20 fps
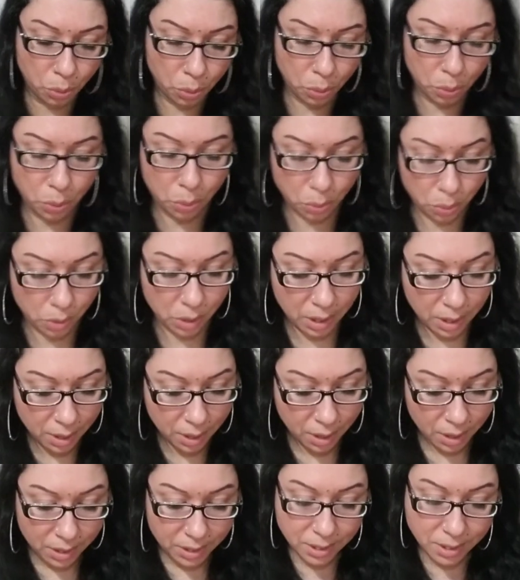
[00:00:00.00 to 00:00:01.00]
it.
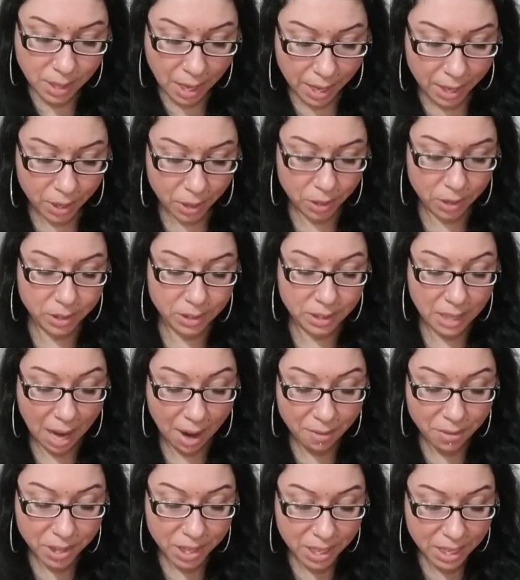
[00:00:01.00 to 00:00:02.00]
Cycles.
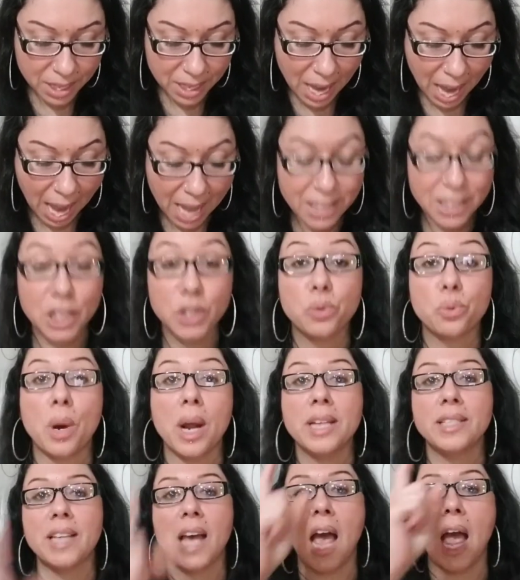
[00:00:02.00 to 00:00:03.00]
Everything has its
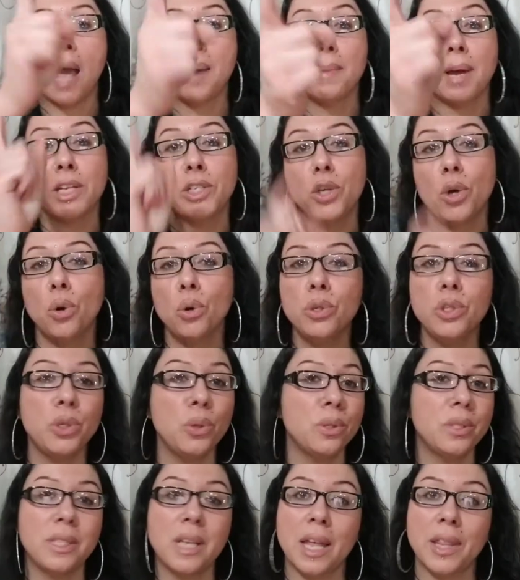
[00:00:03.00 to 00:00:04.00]
right time. I told you
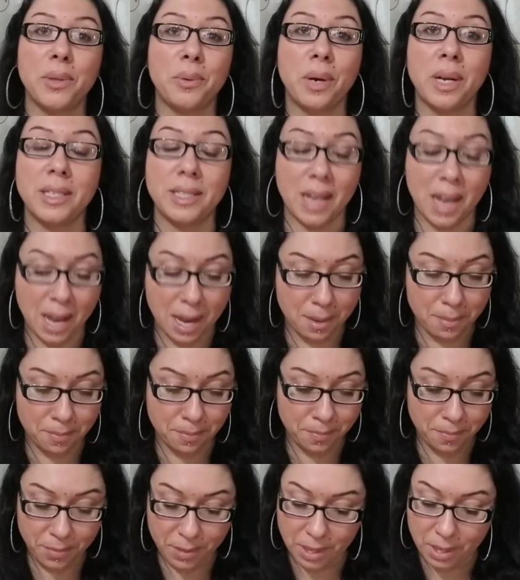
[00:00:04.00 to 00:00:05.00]
it's not the right time.
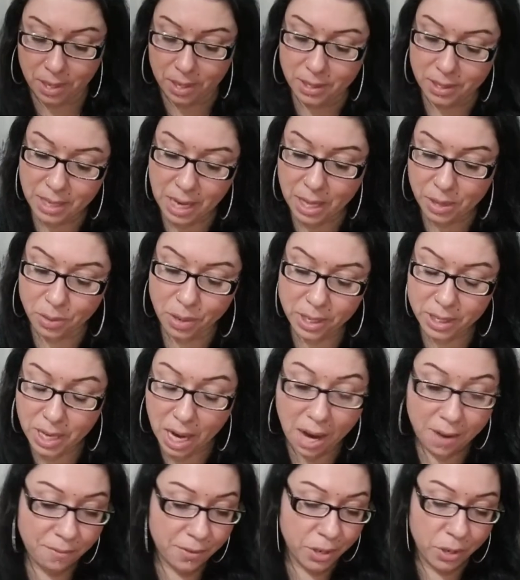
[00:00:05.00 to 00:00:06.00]
Not the right
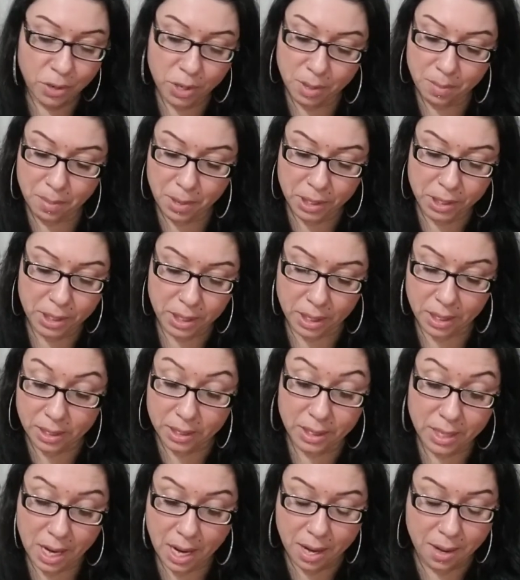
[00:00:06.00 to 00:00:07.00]
time for you and your person.
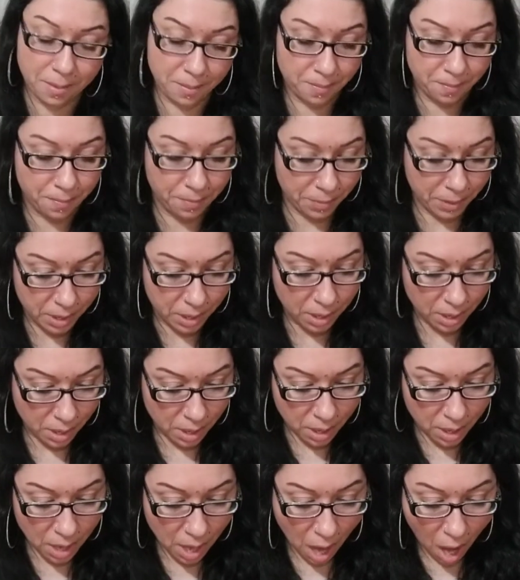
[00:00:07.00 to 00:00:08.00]
It's not.
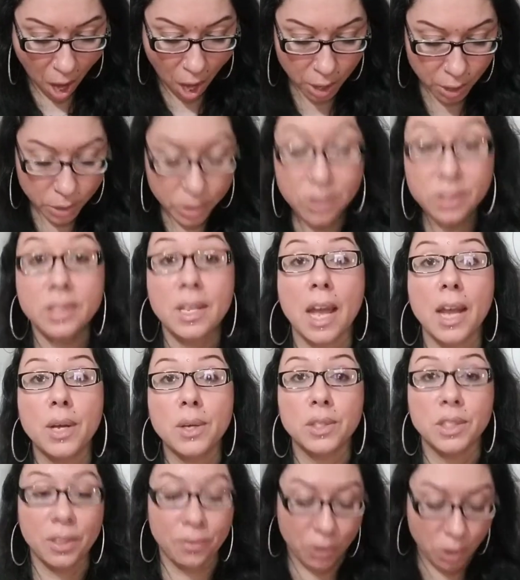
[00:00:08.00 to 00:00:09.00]
Honor the
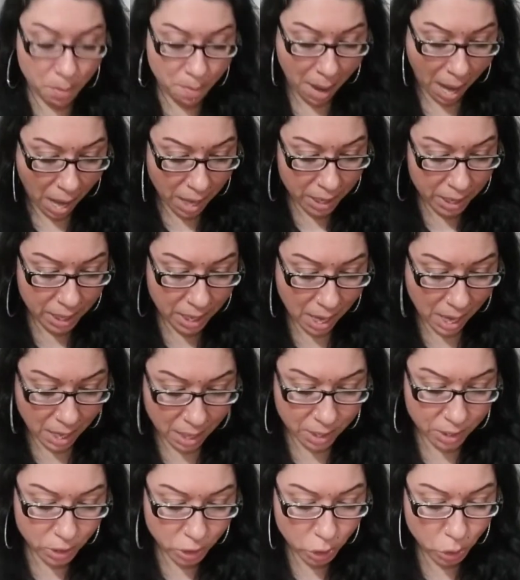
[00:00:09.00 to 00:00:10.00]
cycles of your body
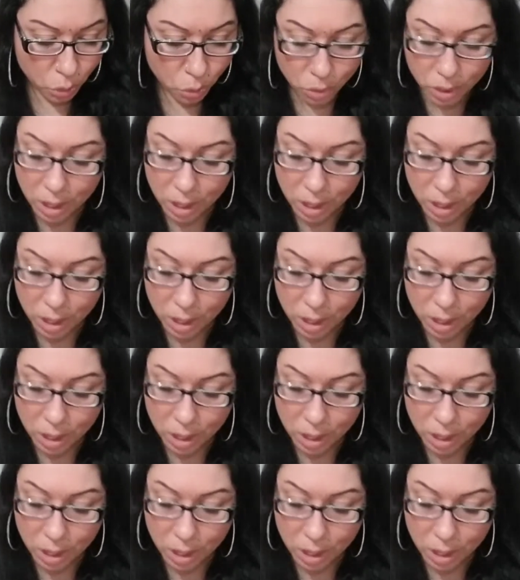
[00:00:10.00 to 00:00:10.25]
and tune